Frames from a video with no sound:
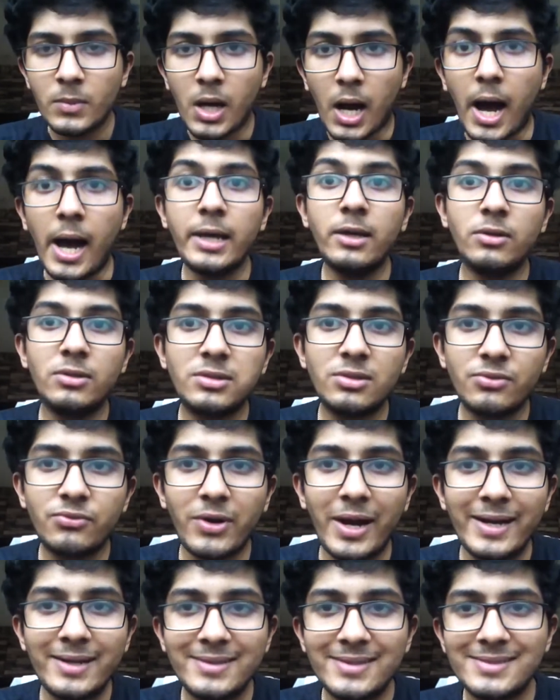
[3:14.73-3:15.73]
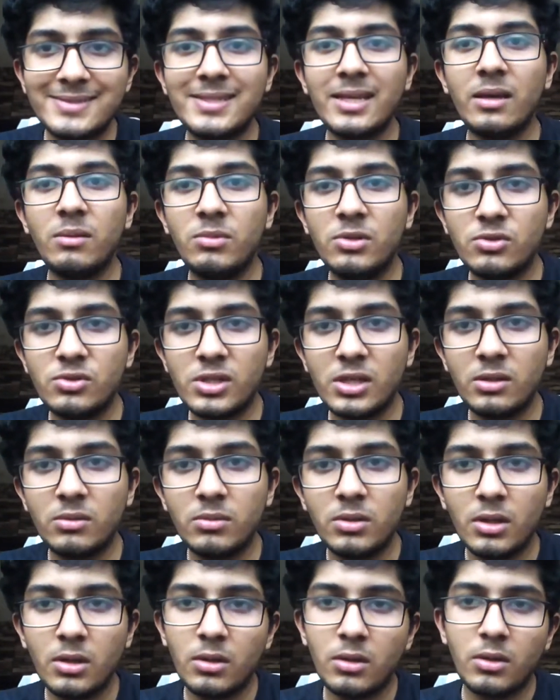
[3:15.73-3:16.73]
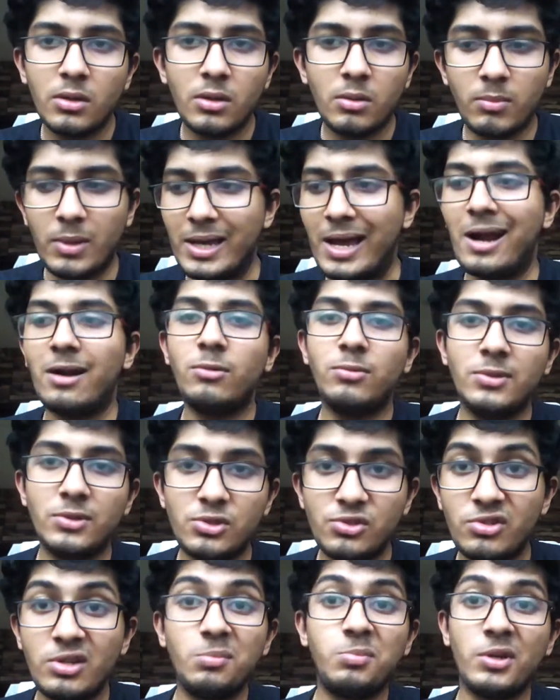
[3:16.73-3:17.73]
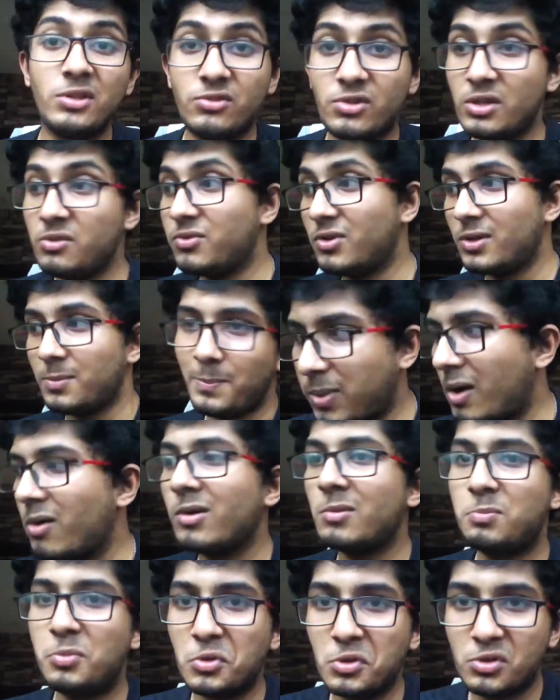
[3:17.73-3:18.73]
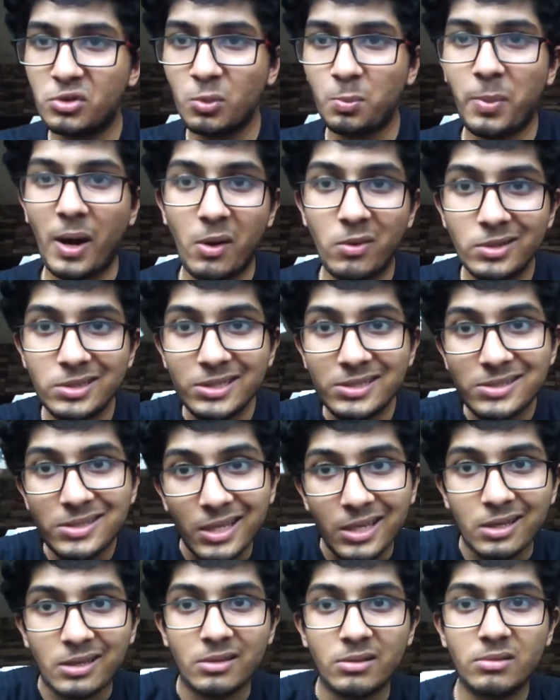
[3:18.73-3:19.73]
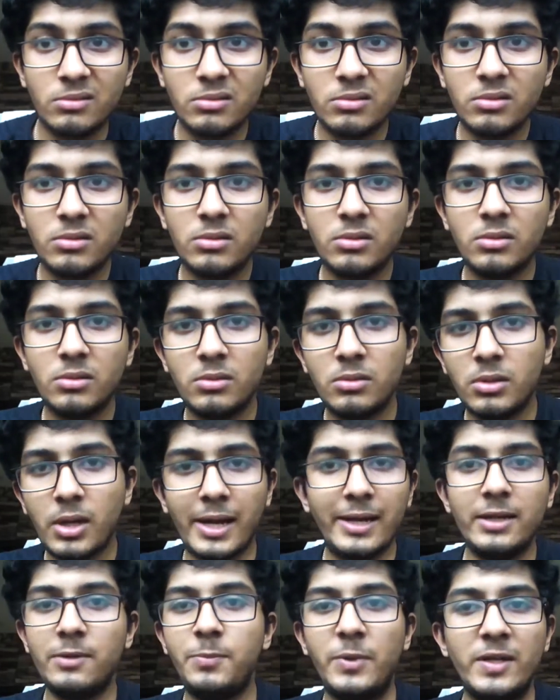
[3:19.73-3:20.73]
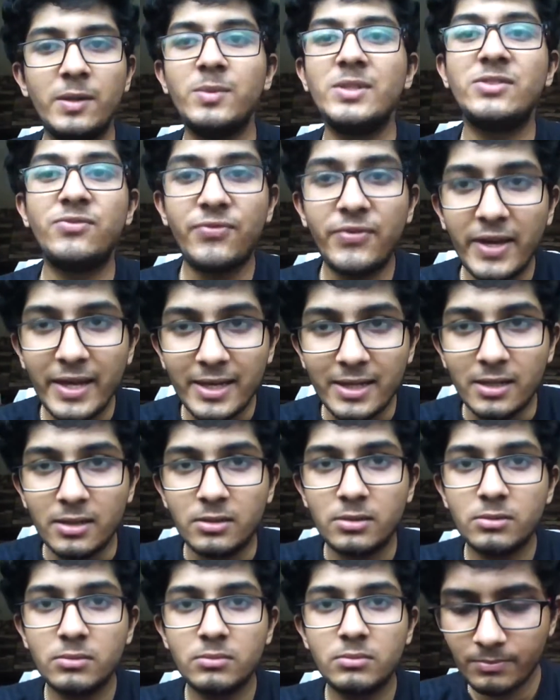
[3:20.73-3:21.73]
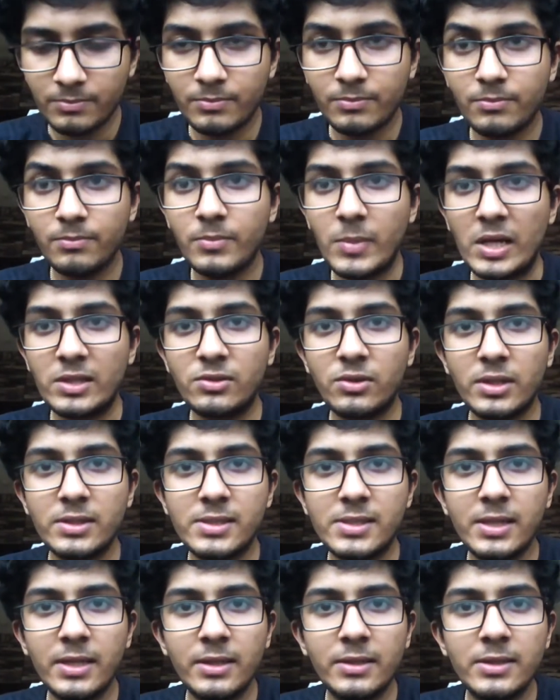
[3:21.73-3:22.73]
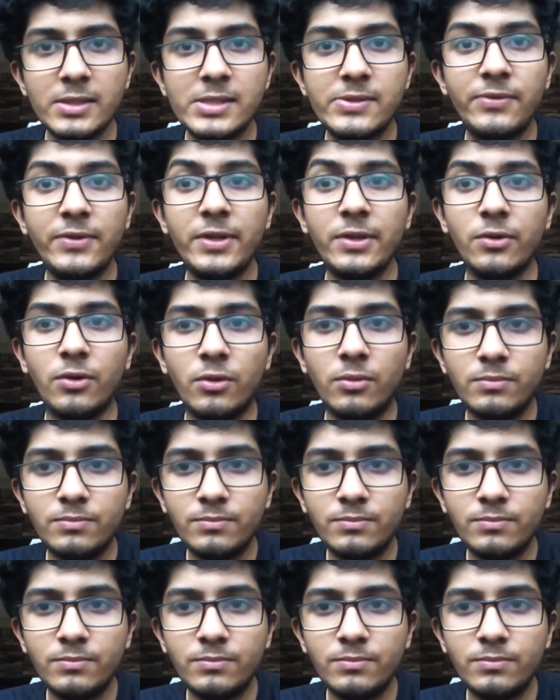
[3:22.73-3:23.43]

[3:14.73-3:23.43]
I also tried the same using my Arduino's 3.3 volt power port to power this thing, and it pretty much failed, as you can see in this video.